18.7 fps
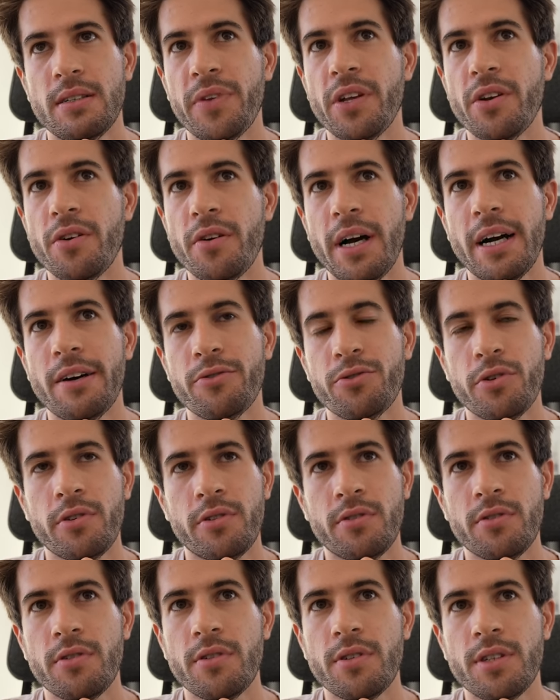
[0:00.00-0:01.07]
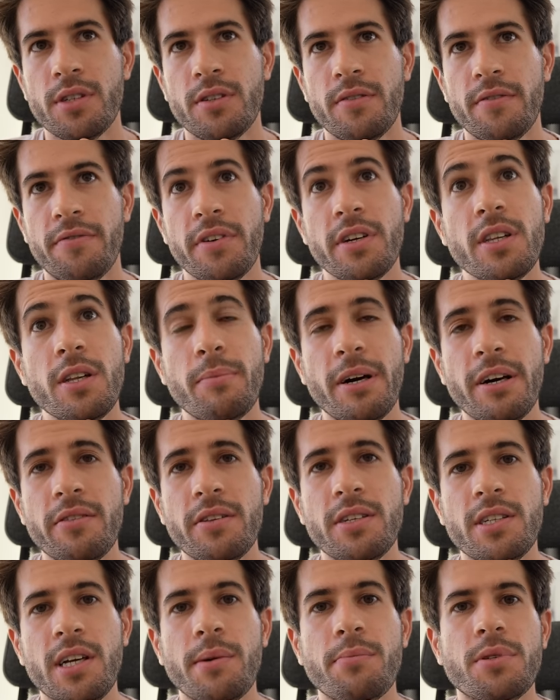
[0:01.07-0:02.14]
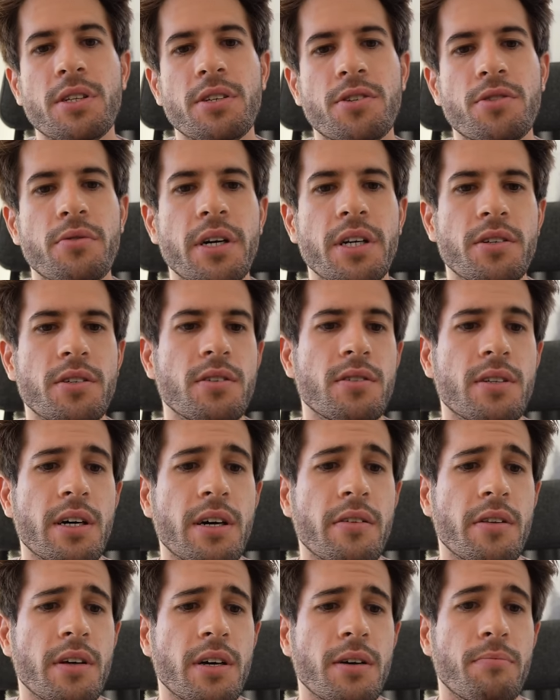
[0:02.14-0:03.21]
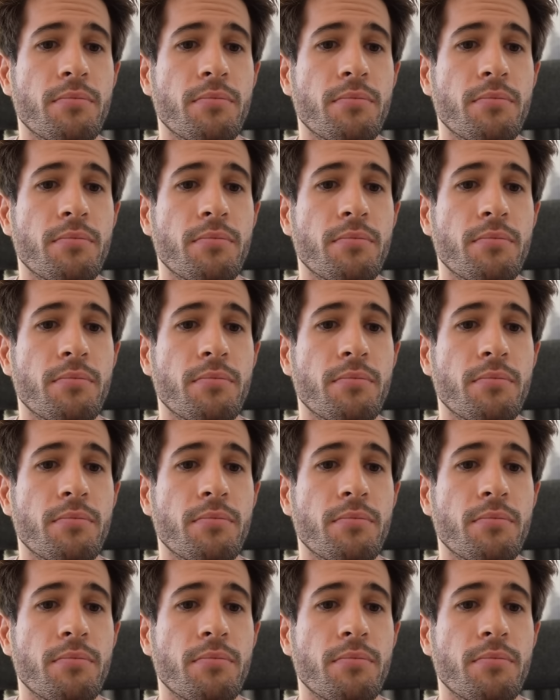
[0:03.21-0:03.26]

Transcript: you know, how doctors feel about these types of situations, how they